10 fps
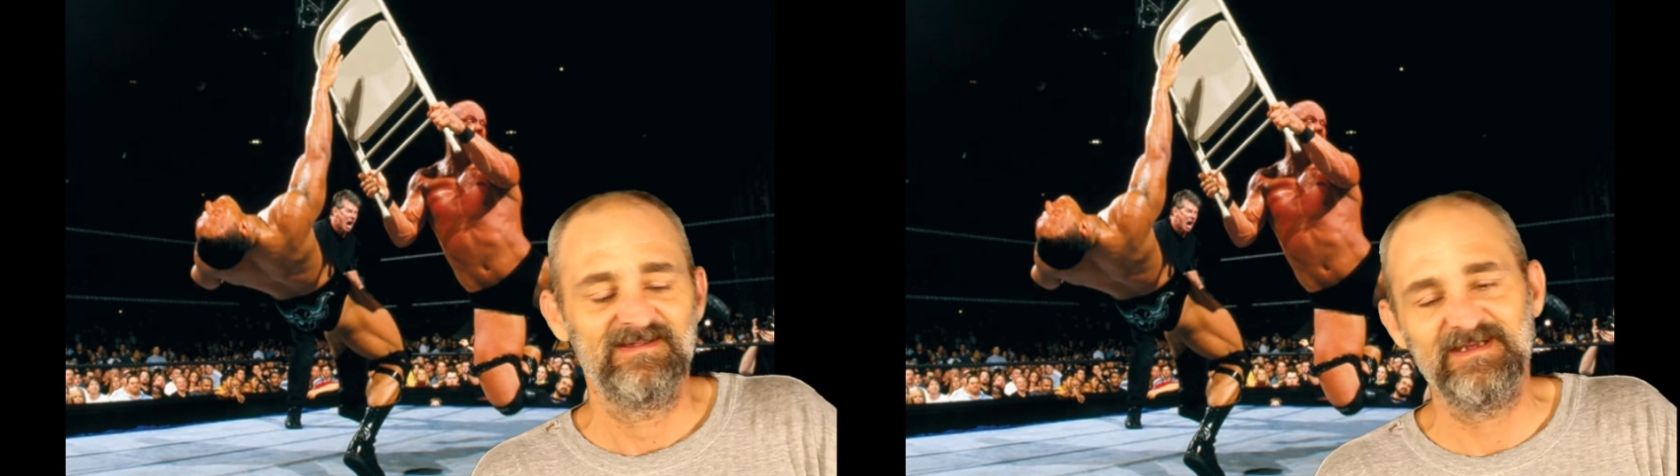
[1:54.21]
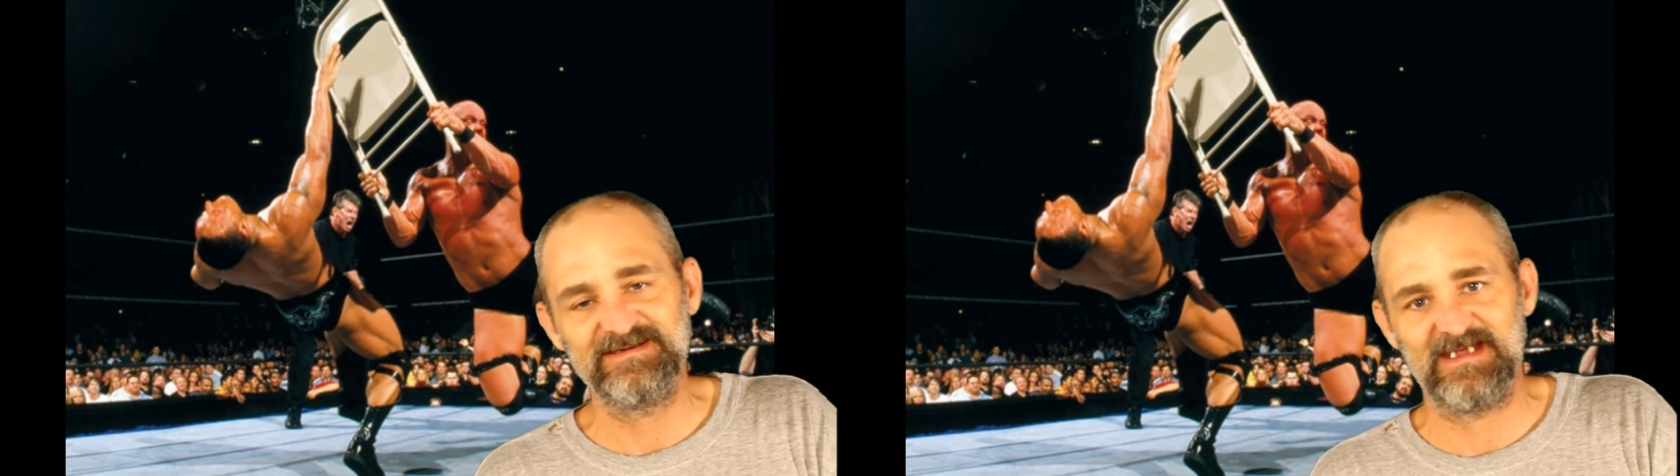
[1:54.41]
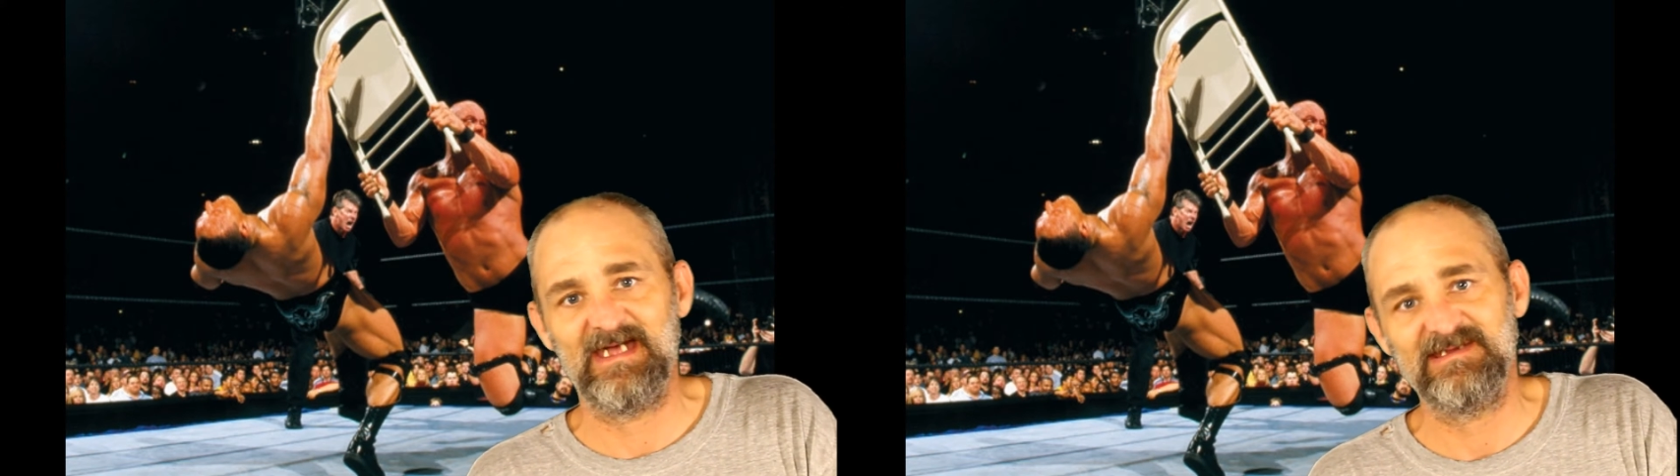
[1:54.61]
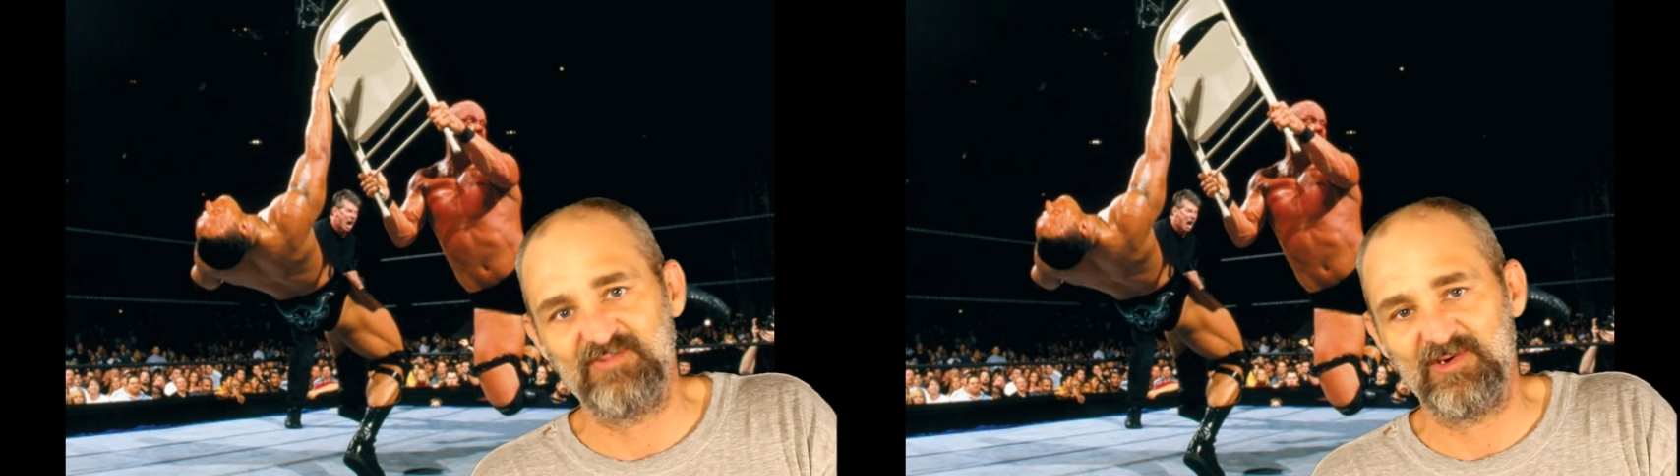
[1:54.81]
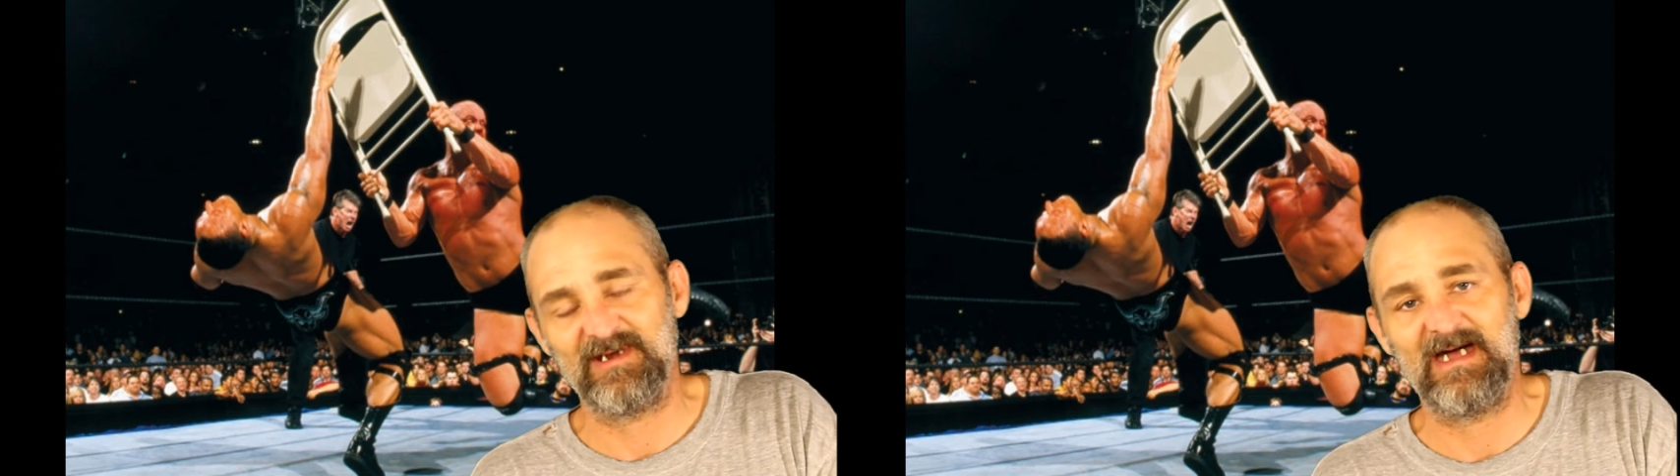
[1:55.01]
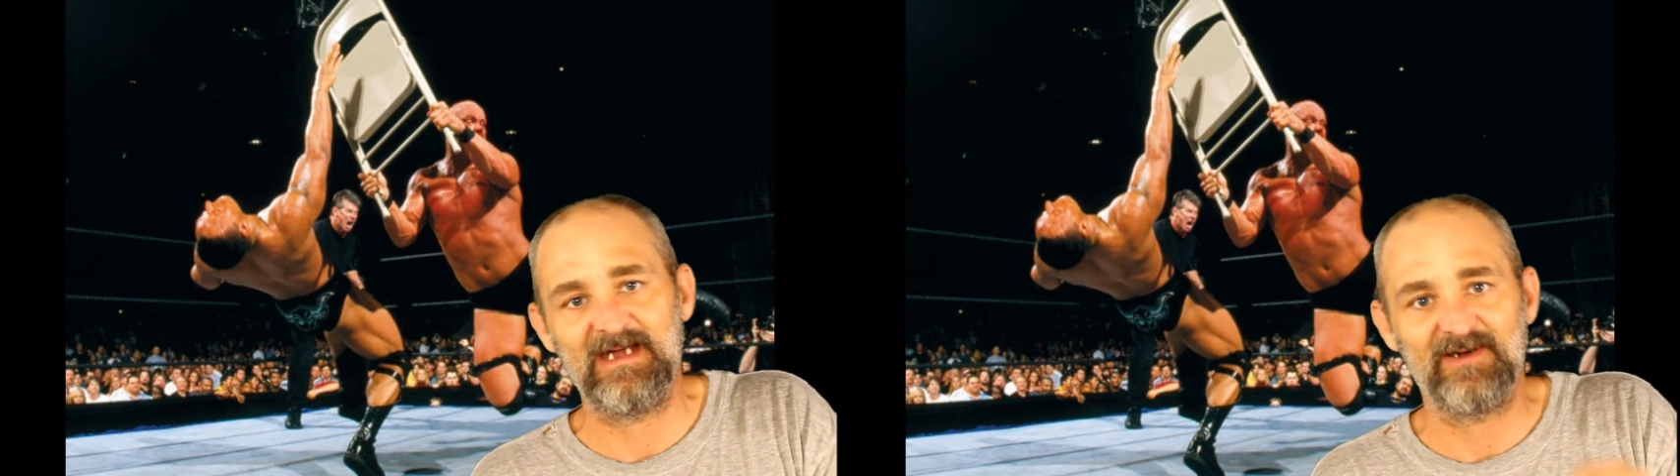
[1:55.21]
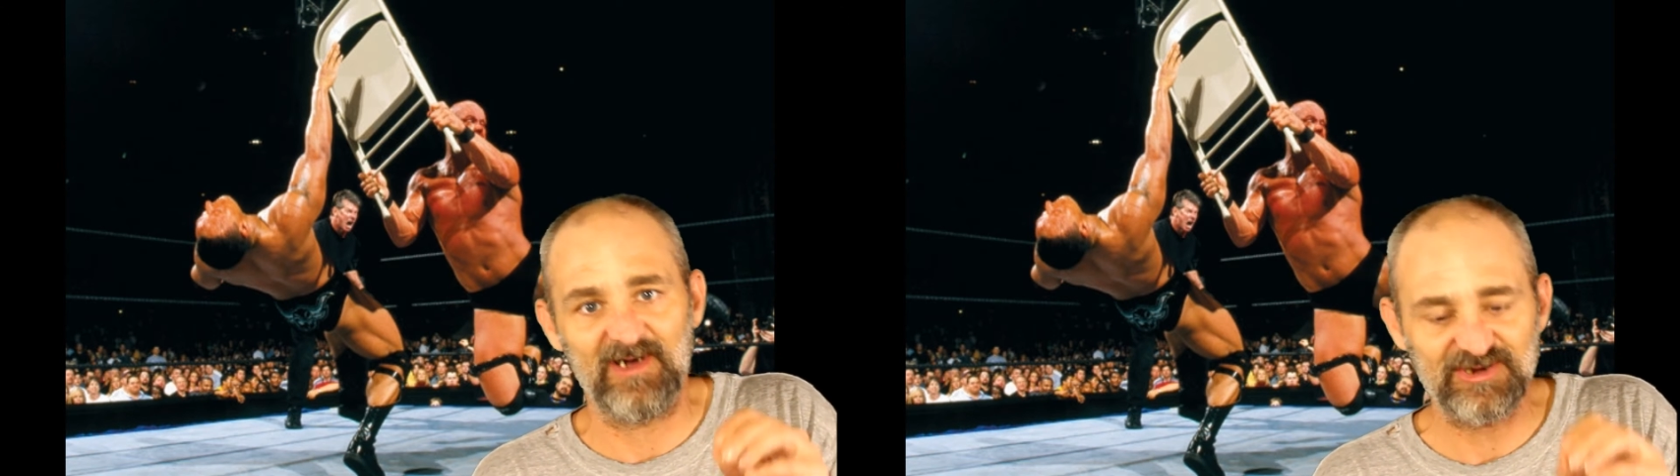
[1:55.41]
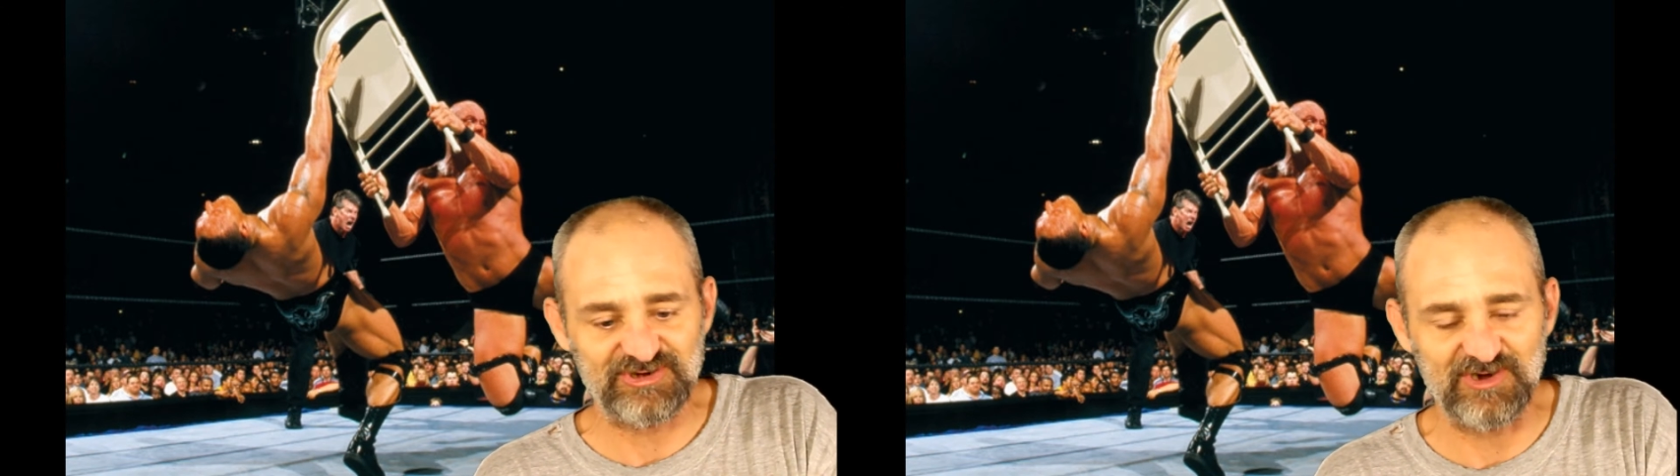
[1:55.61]
These guys put
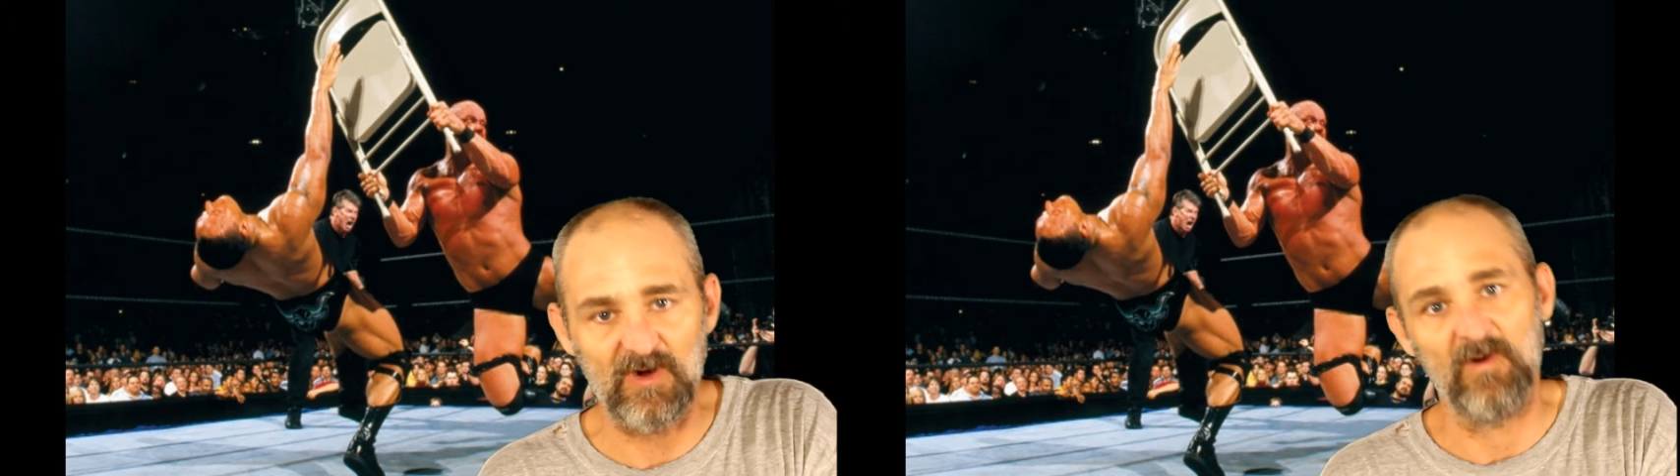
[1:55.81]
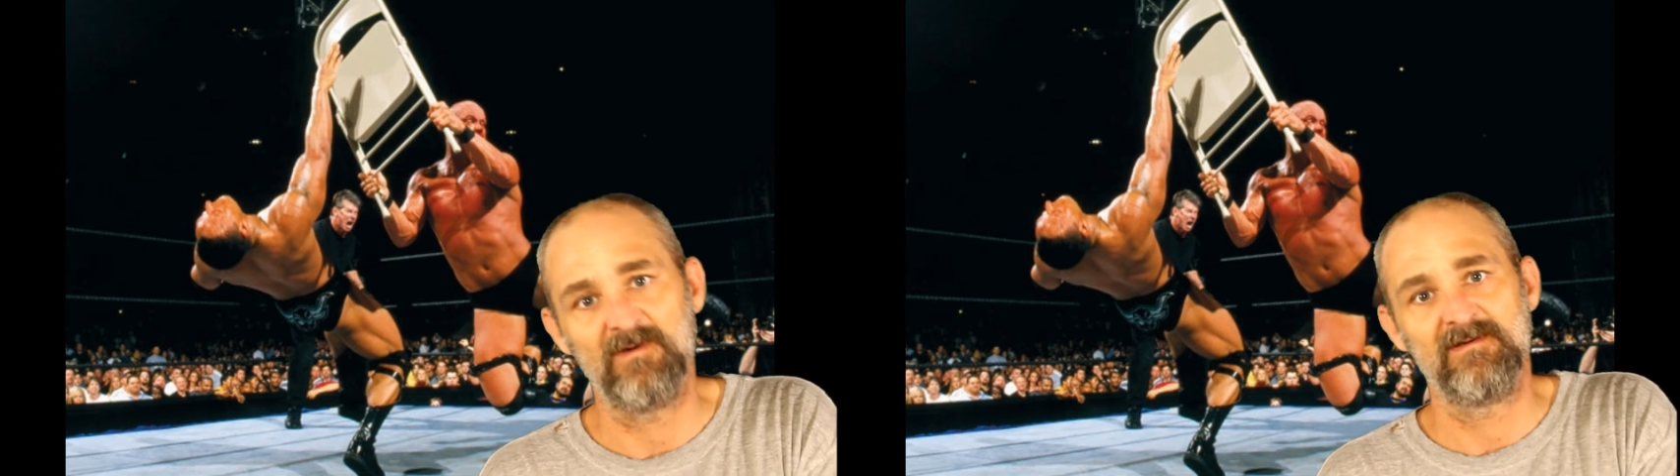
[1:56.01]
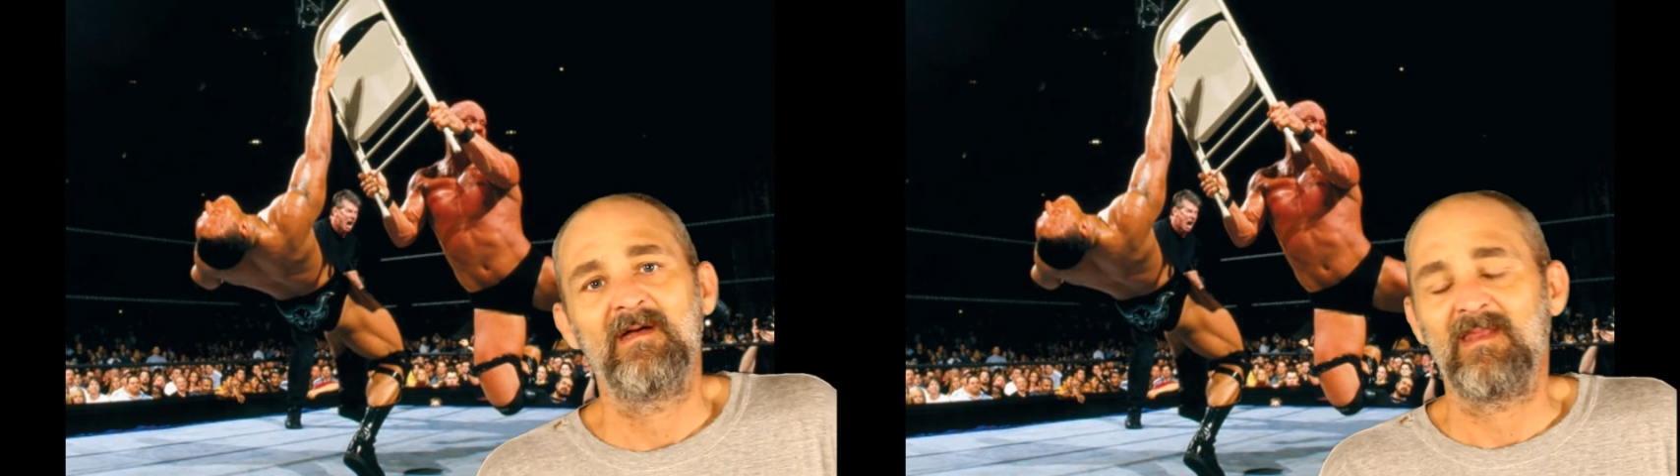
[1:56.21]
on a show.